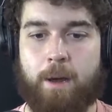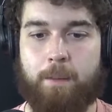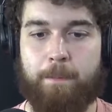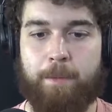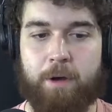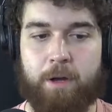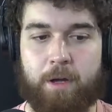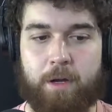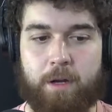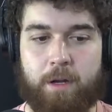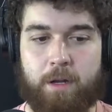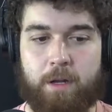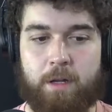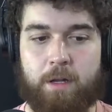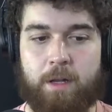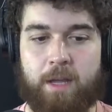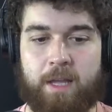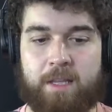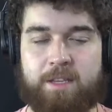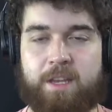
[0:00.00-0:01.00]
But
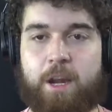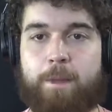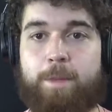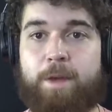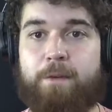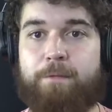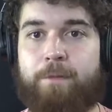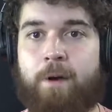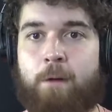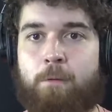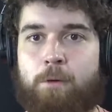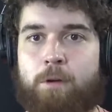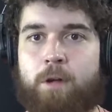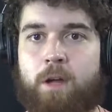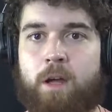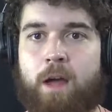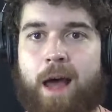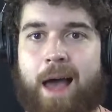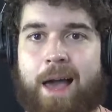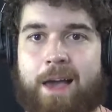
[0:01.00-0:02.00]
it's going to be a fight where
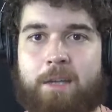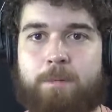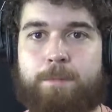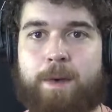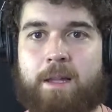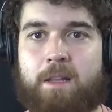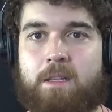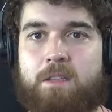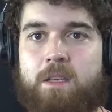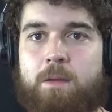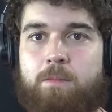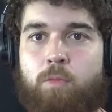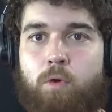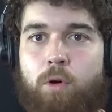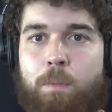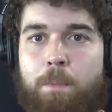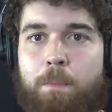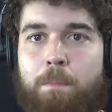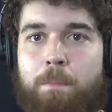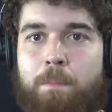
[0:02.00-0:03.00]
I expect to see
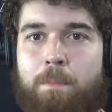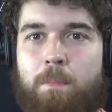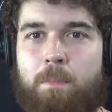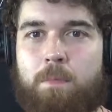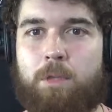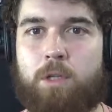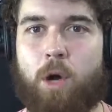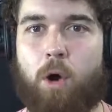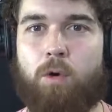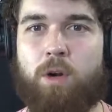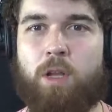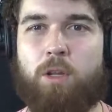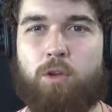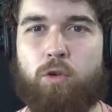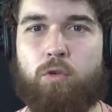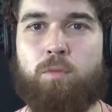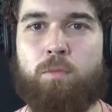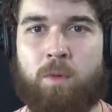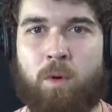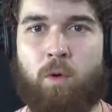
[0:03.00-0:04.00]
Tony
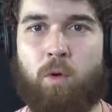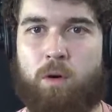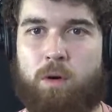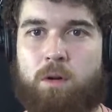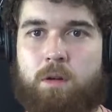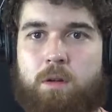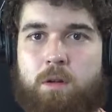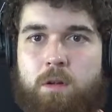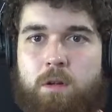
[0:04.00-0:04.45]
do more